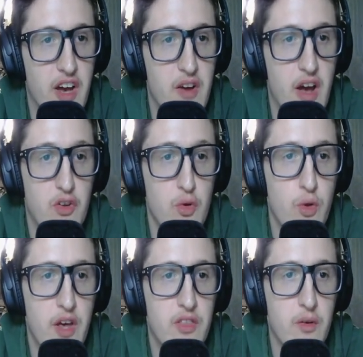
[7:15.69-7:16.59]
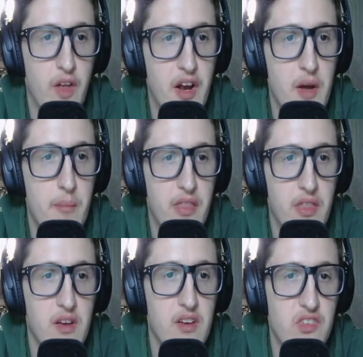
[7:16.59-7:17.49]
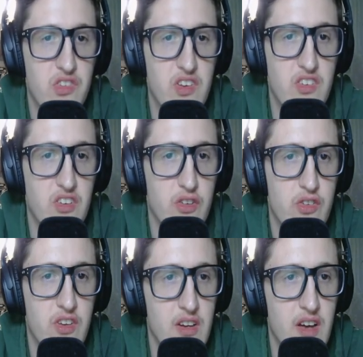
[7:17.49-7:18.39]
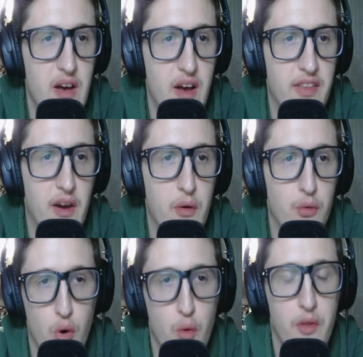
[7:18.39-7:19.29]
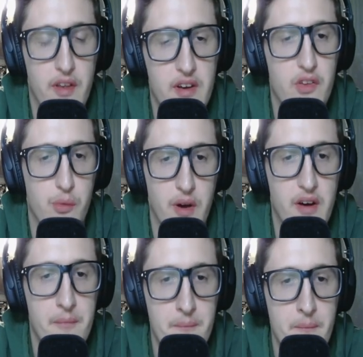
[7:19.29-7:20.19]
I do like their lineup. I think it's interesting. I think I would roll with it as well.